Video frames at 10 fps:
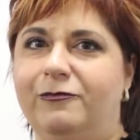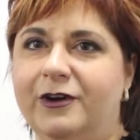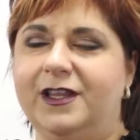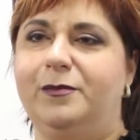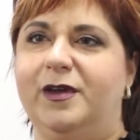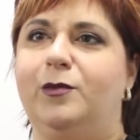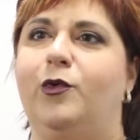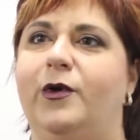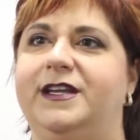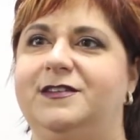really
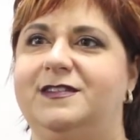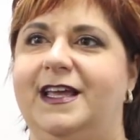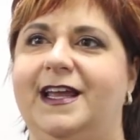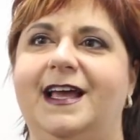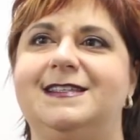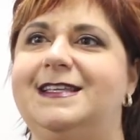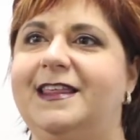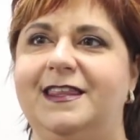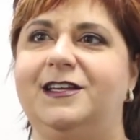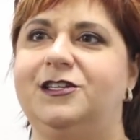big point of saying it has
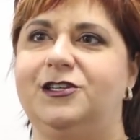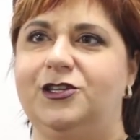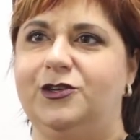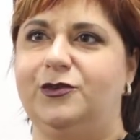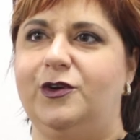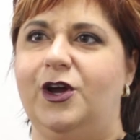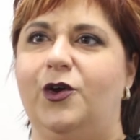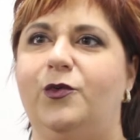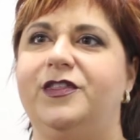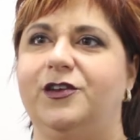nothing to do
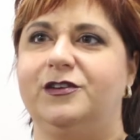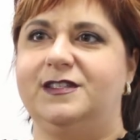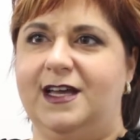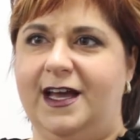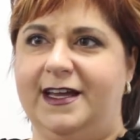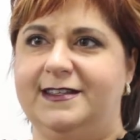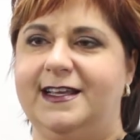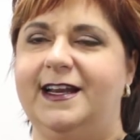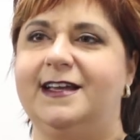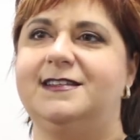with your
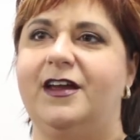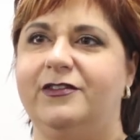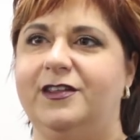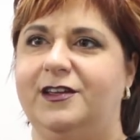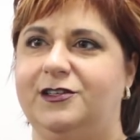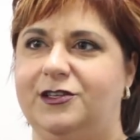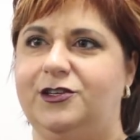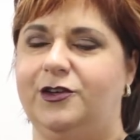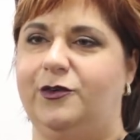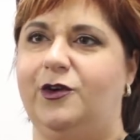size and has everything to
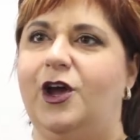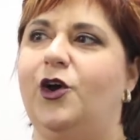do